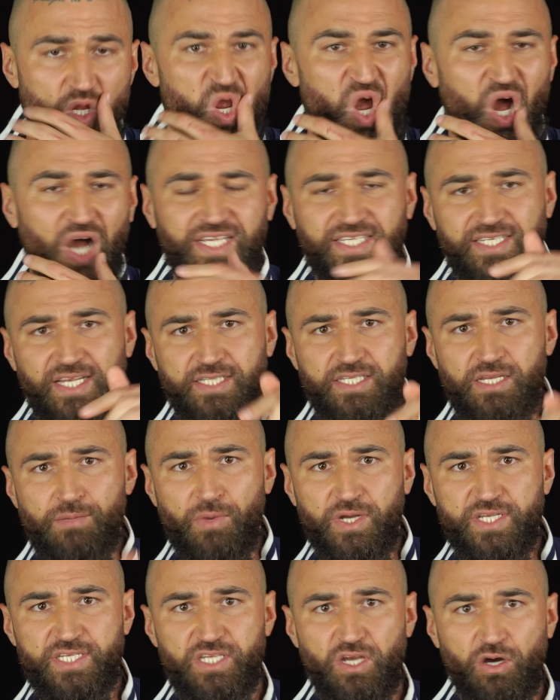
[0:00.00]
I said to
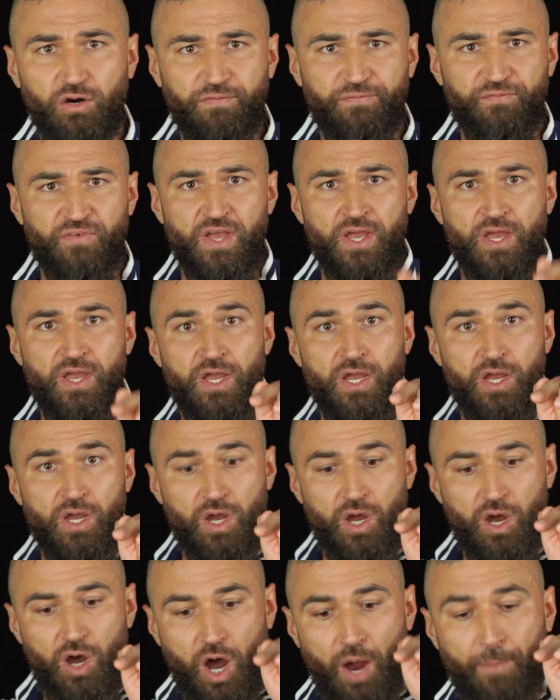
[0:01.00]
myself,
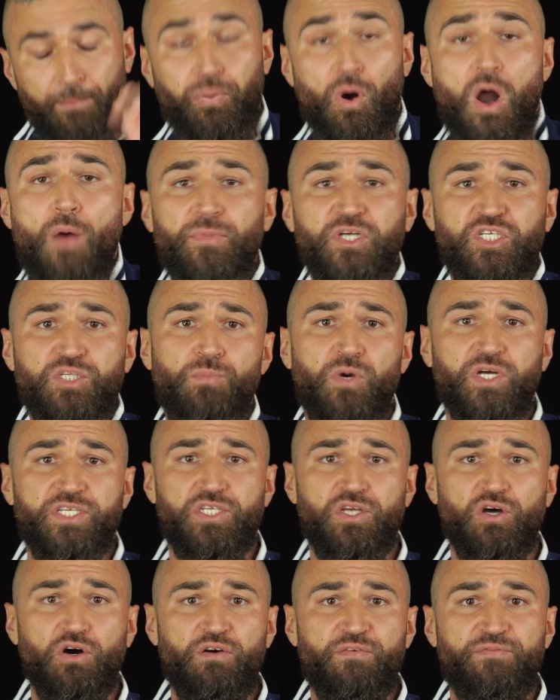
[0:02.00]
I promised
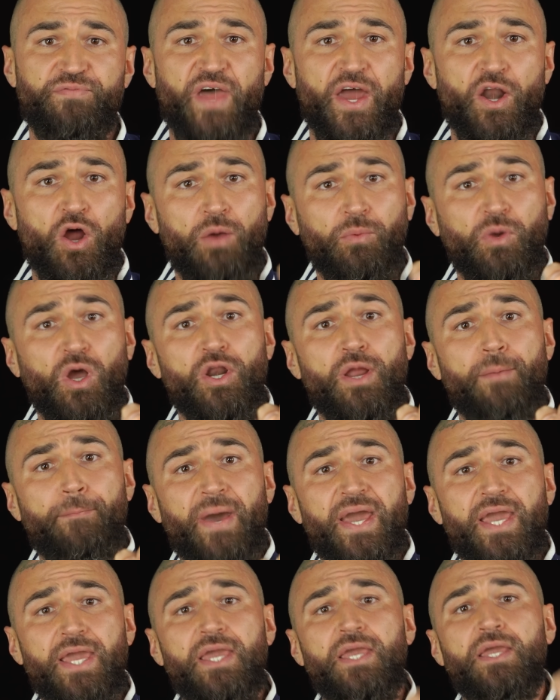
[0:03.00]
myself that I'm gonna
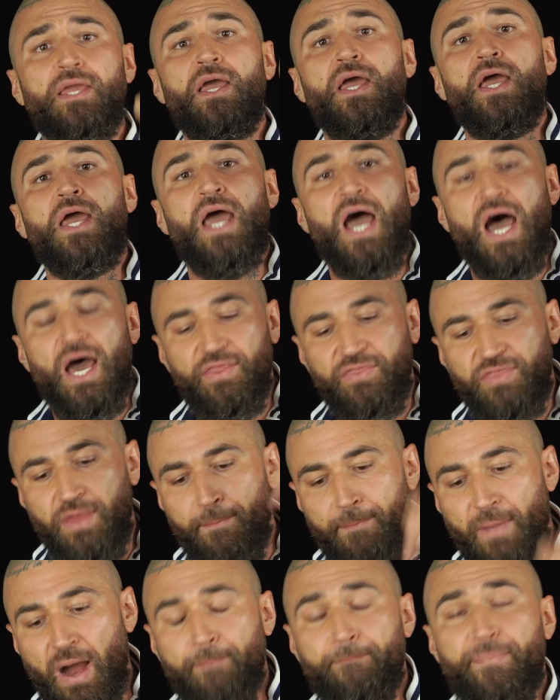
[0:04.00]
be
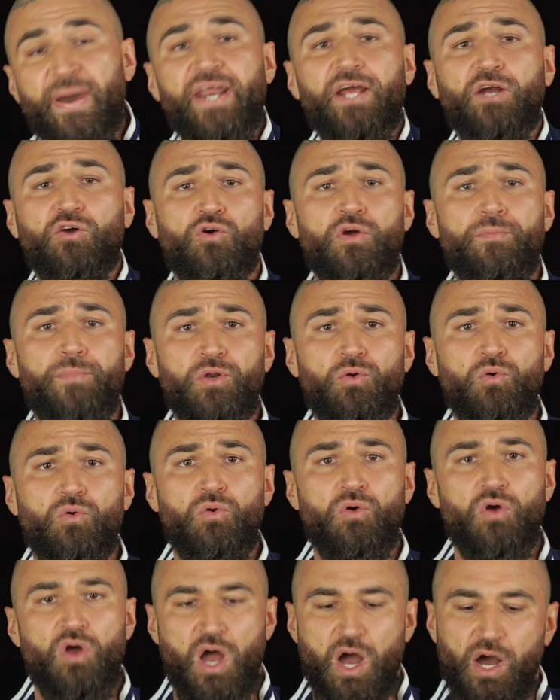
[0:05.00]
a better
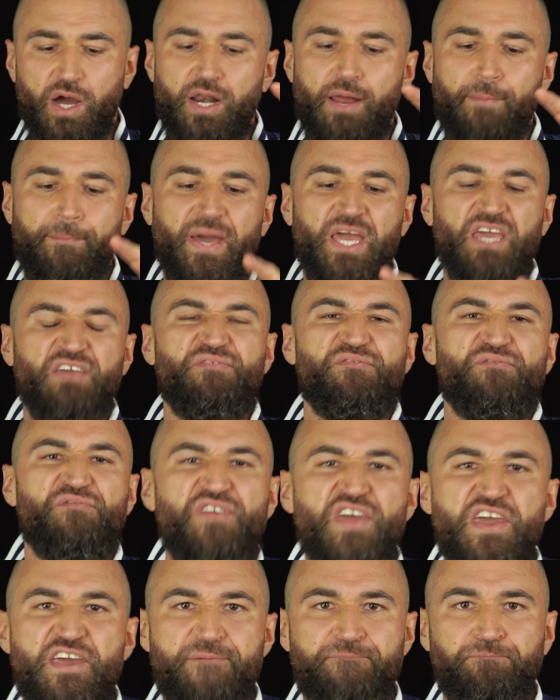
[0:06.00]
criminal, I'm gonna be
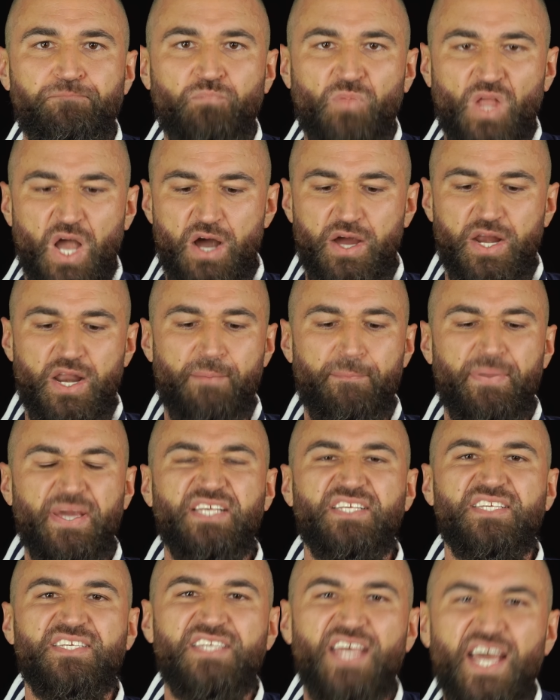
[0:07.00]
fit, I'm gonna be
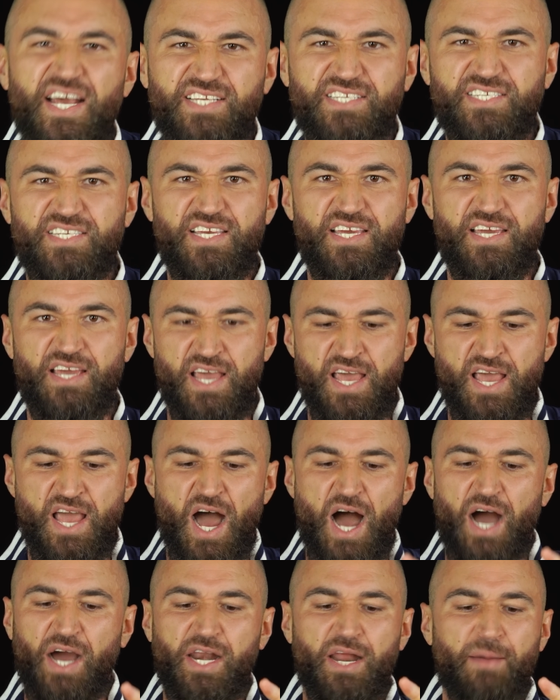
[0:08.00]
sexy,
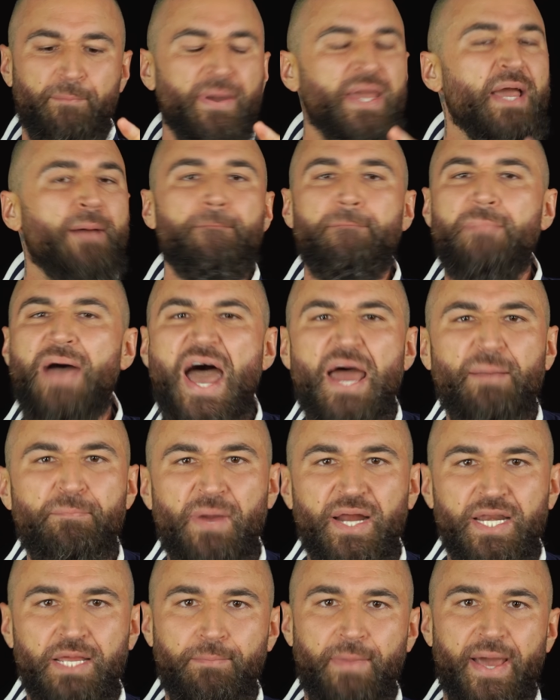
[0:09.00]
I'm gonna be a mad
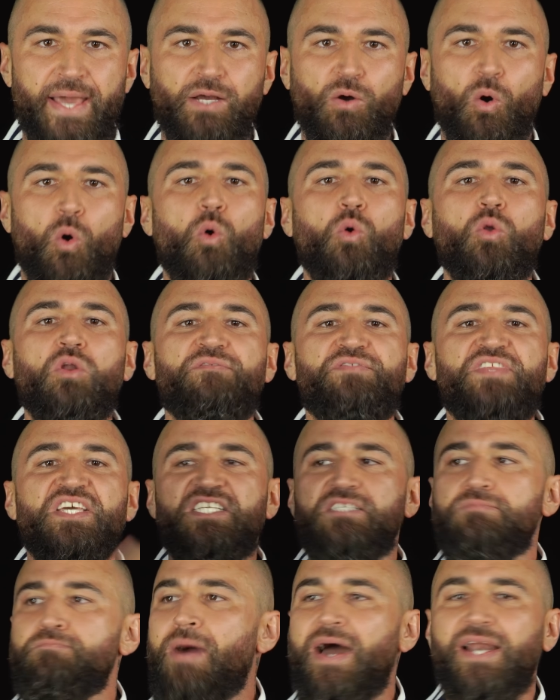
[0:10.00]
money maker. All of
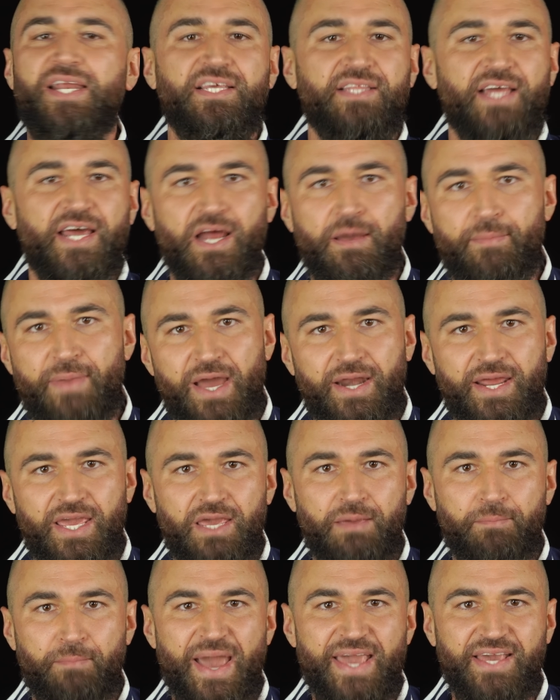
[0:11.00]
this money that I'm out
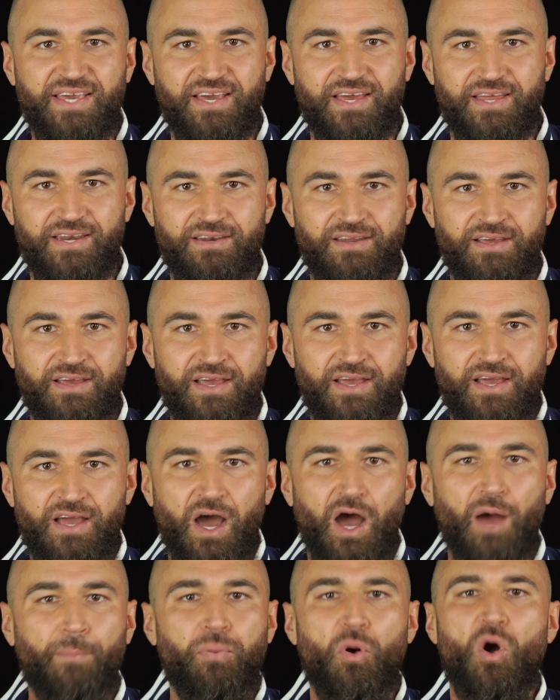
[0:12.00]
here making,
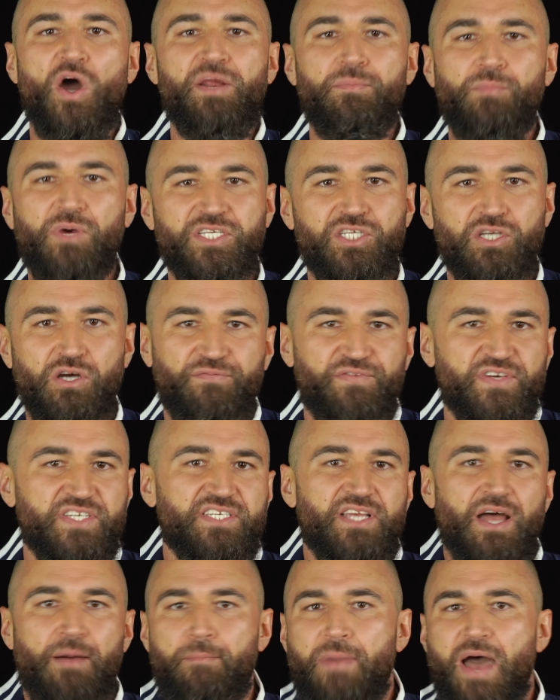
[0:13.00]
I prided myself as
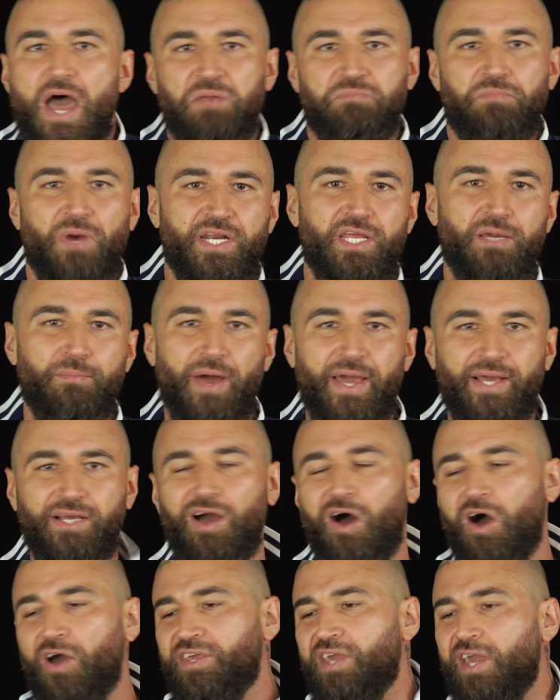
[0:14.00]
some mad money
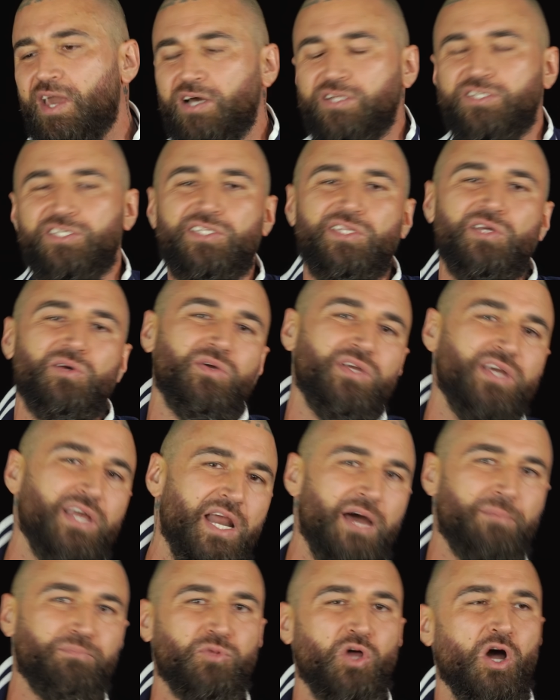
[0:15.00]
maker. Oh yeah, I'd steal your
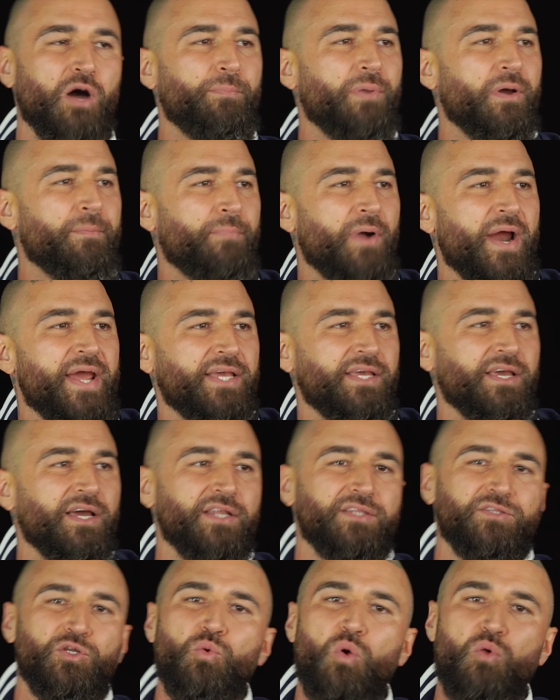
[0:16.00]
laptop, I'd break
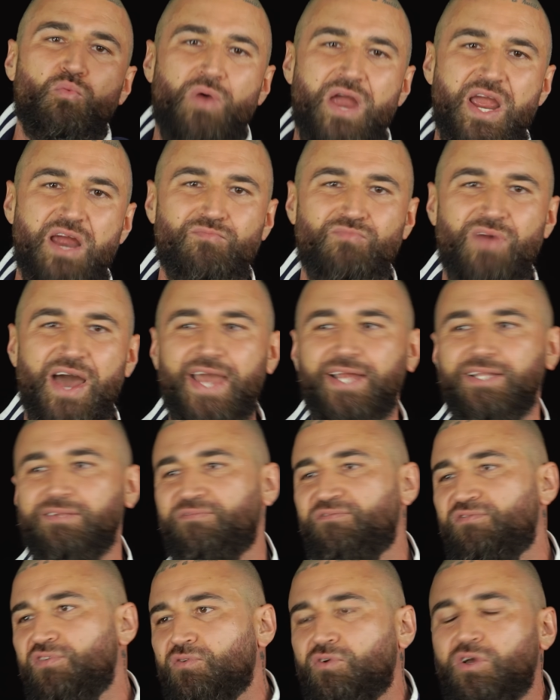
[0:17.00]
it, do a ram raid and
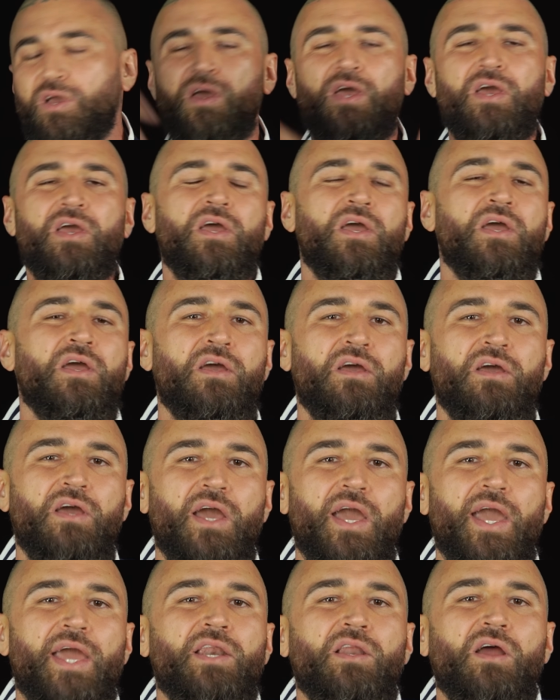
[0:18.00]
feel...
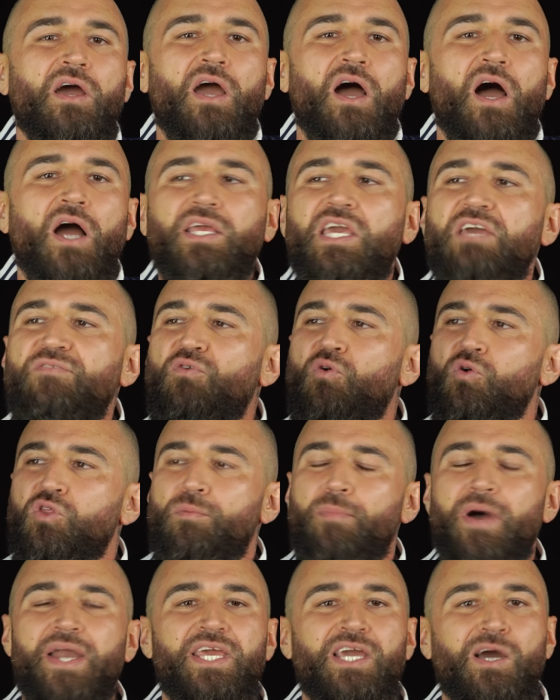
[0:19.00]
And I give all the
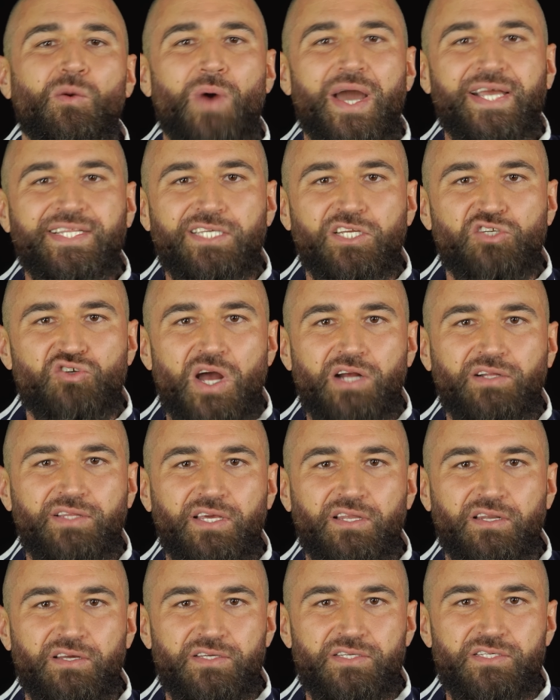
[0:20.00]
money away to drug
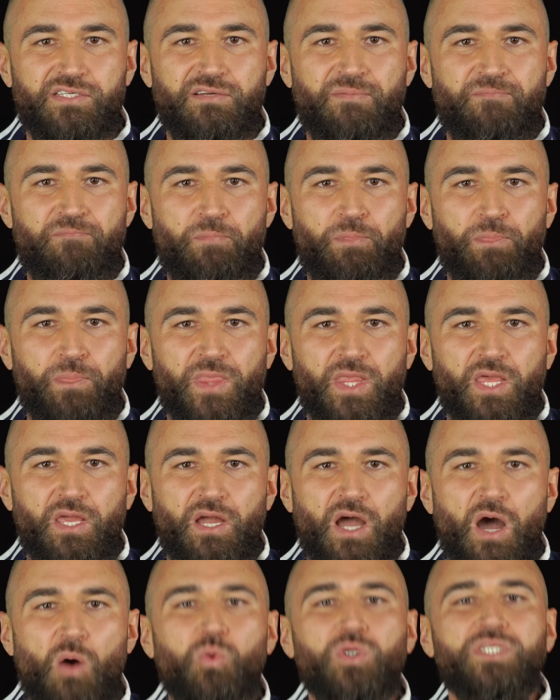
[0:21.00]
dealers.
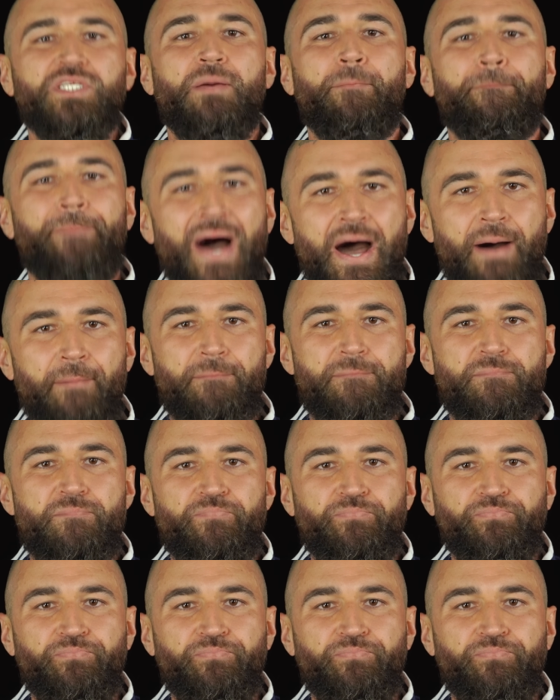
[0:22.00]
I was a bum.